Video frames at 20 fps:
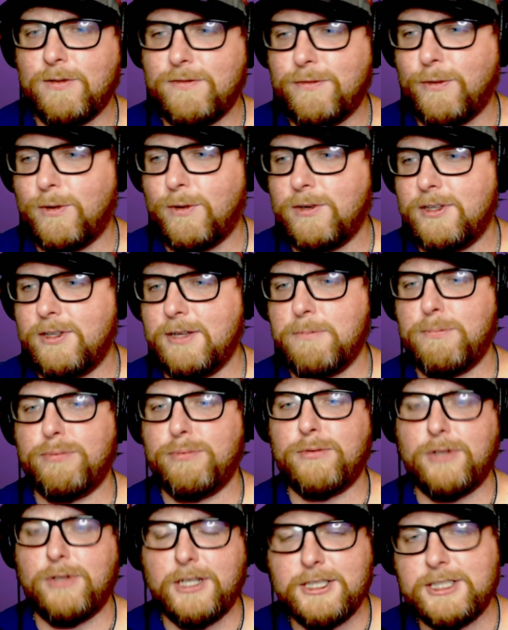for the
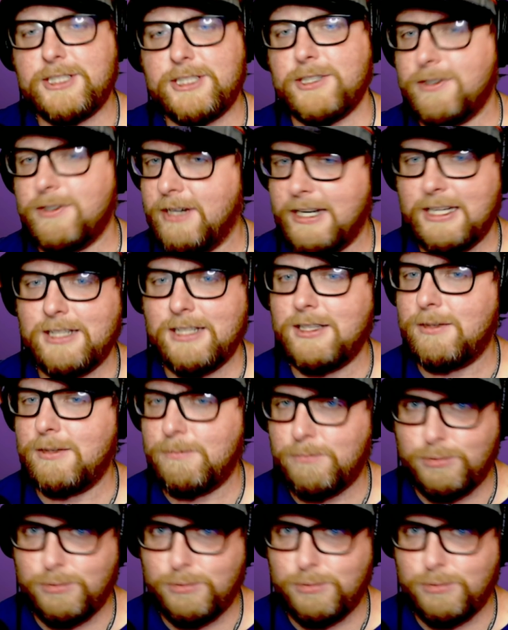blistering,